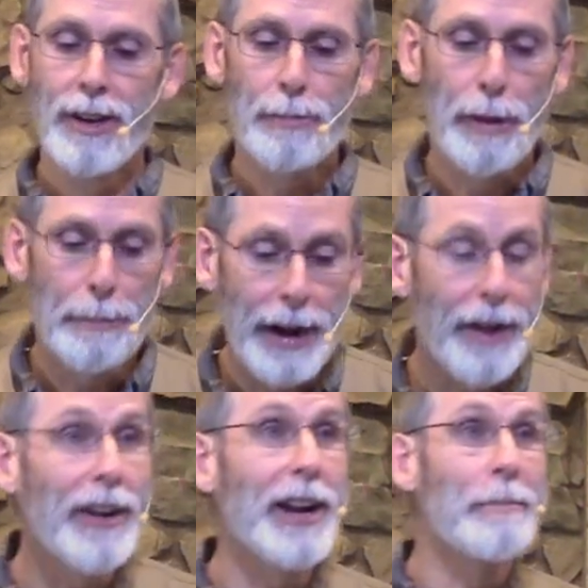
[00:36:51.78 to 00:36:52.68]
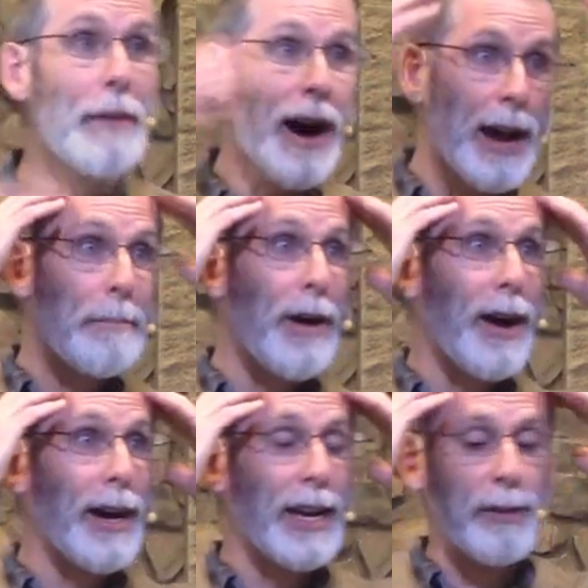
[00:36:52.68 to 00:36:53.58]
preparing my
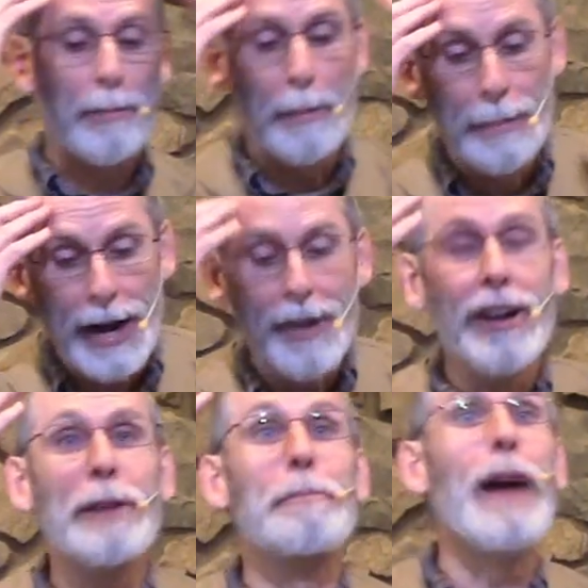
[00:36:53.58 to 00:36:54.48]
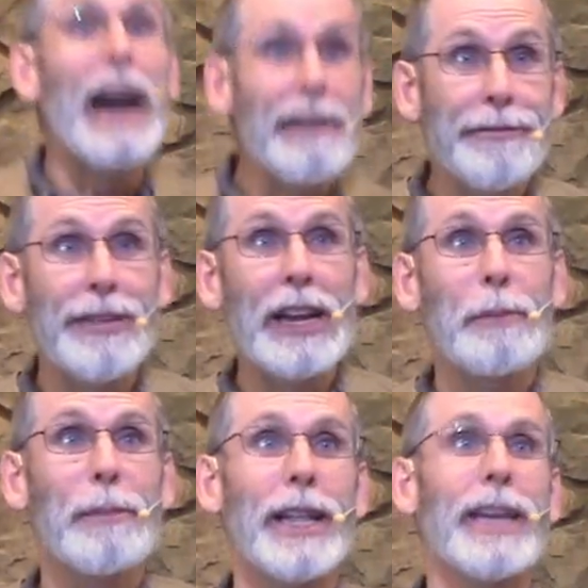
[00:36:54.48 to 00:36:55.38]
mind, preparing my
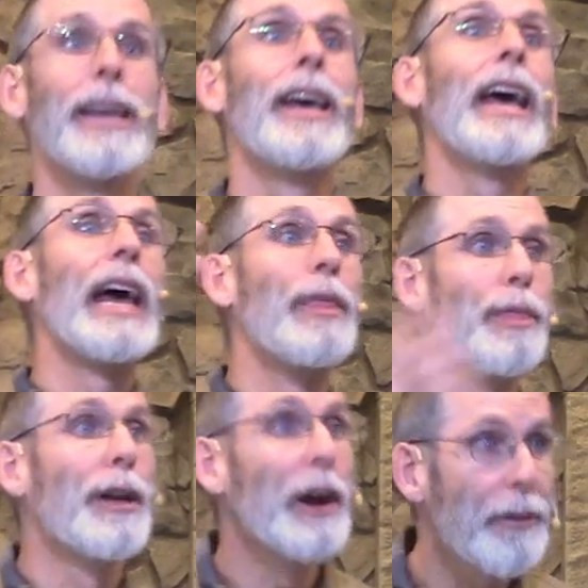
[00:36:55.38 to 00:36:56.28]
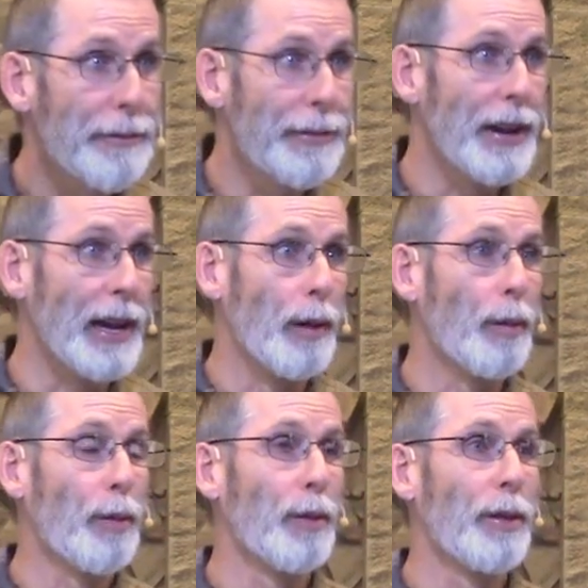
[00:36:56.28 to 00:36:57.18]
family and their
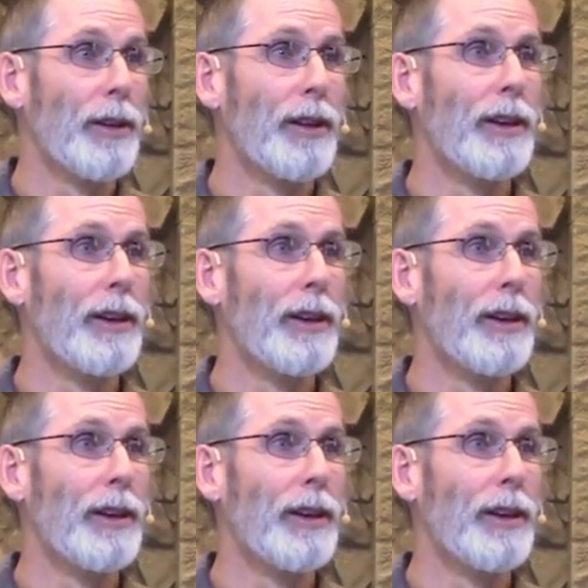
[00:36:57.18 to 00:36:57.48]
faith,